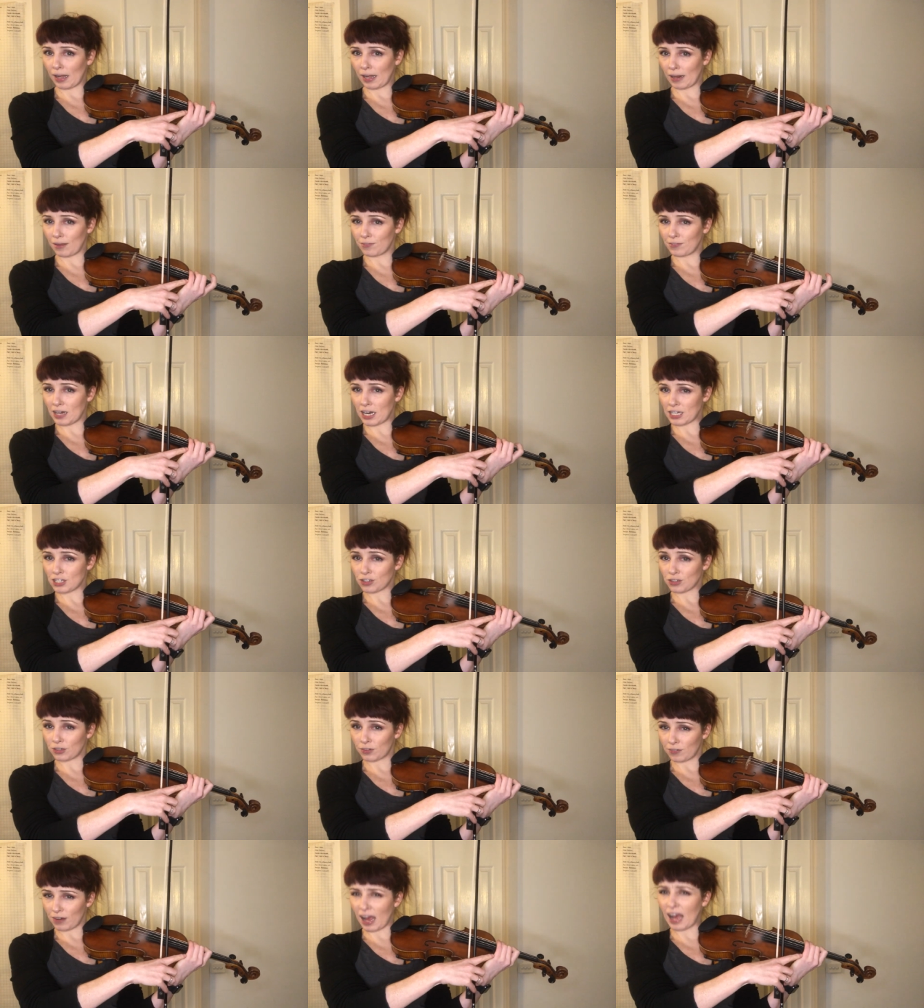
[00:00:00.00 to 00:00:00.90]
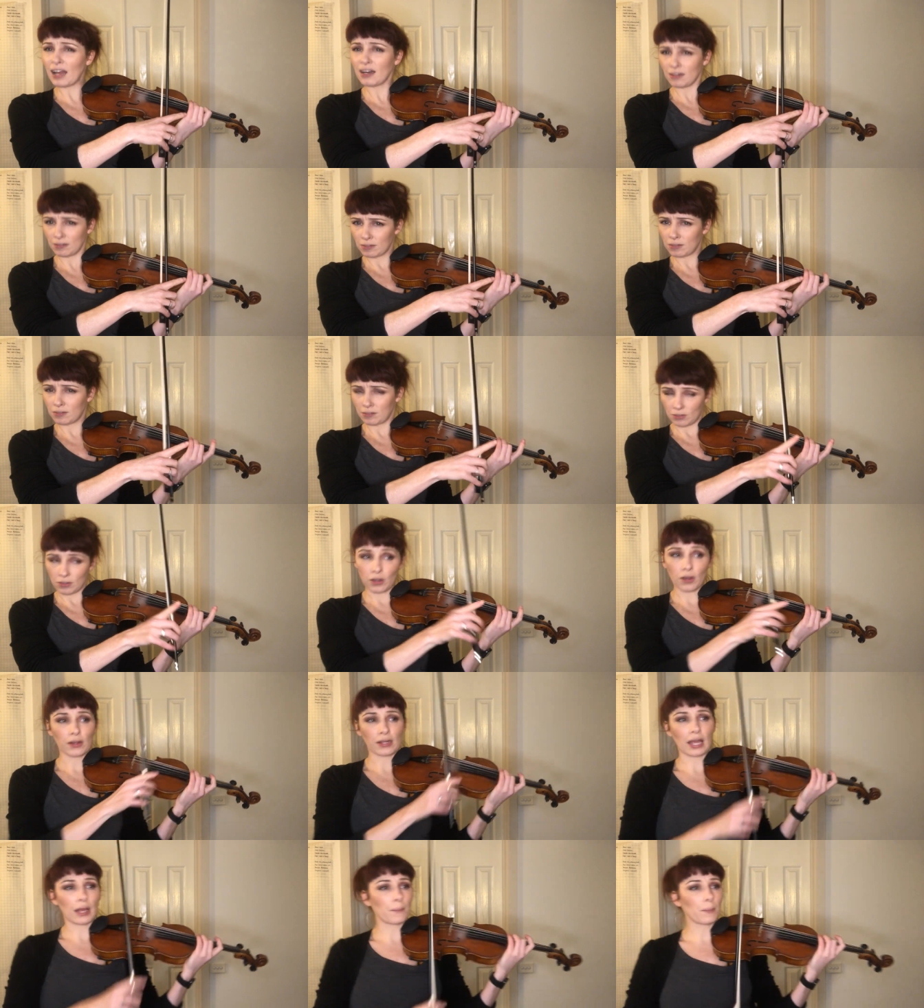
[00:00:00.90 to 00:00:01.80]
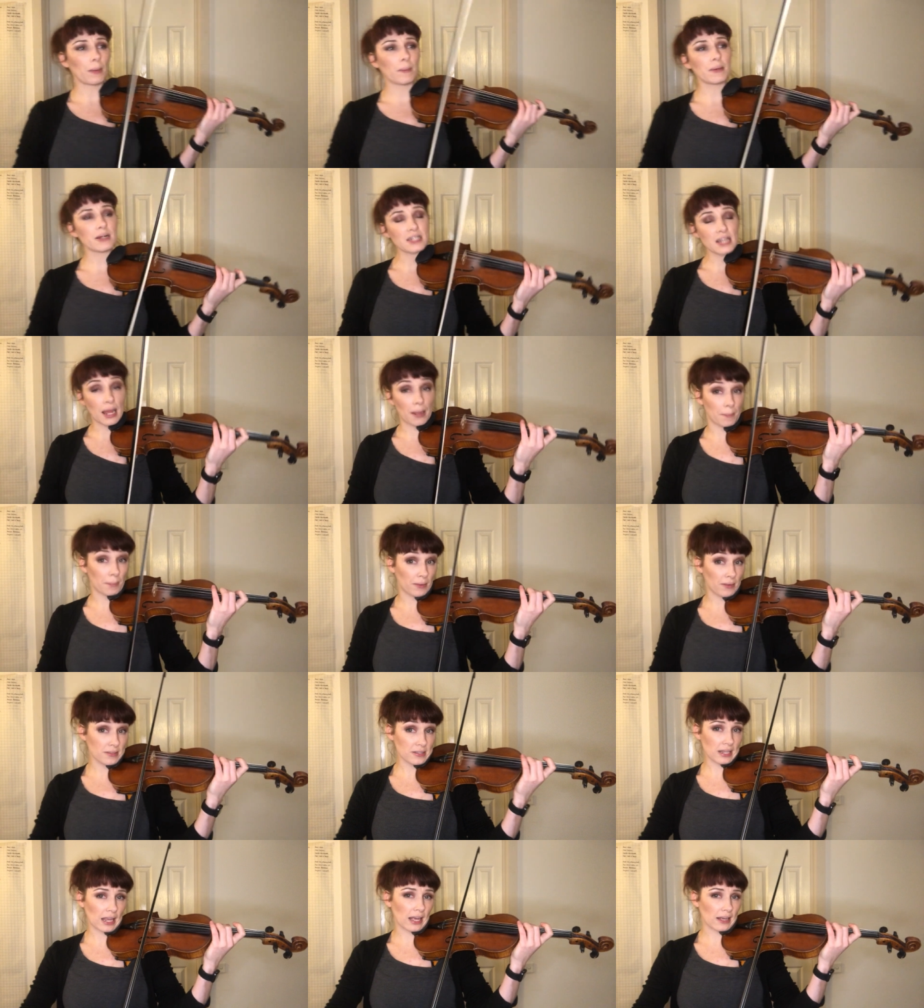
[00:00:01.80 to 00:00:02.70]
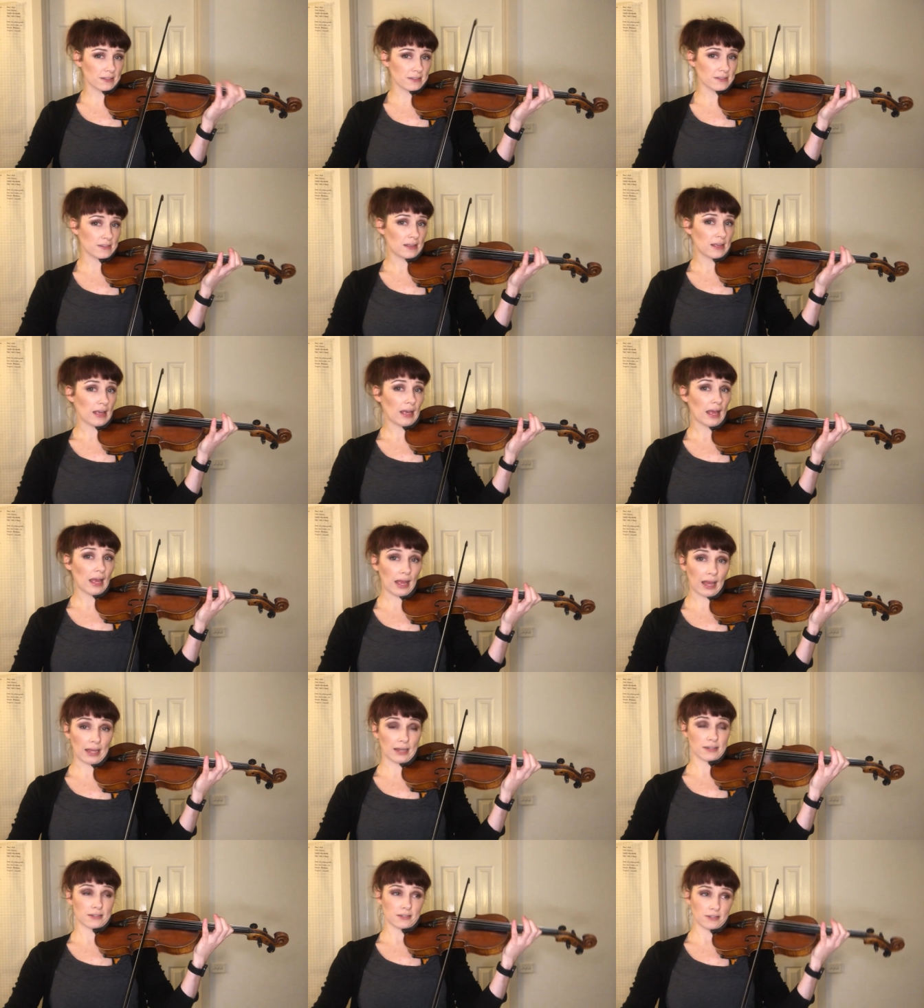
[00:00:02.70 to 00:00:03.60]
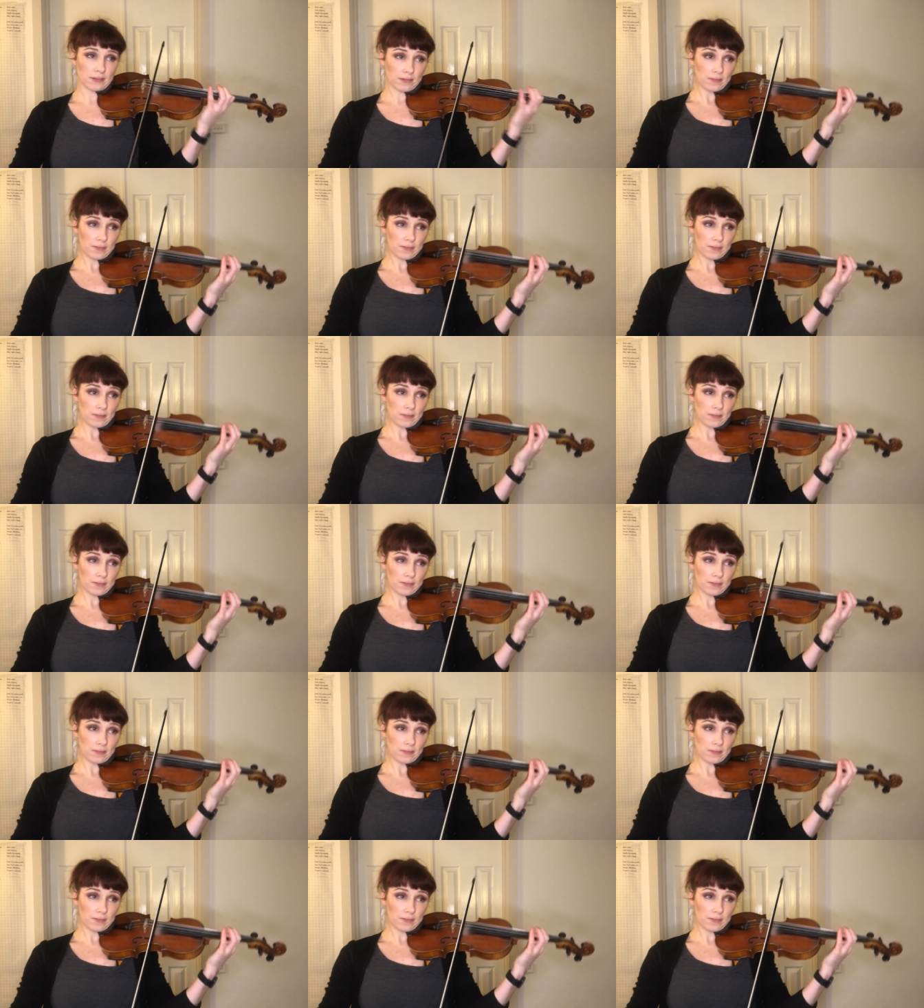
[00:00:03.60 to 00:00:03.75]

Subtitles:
F natural, right? Okay, one more time, both scales. And.